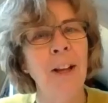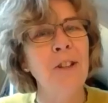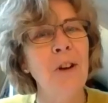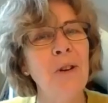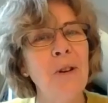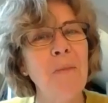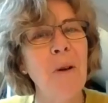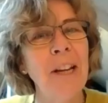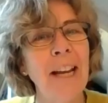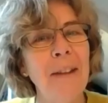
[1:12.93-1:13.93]
So good
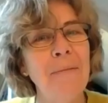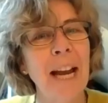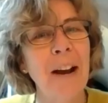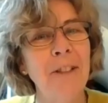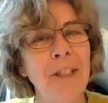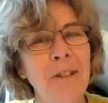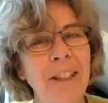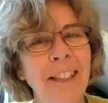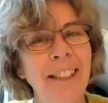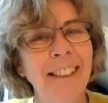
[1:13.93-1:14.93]
morning, Amy. How are you doing?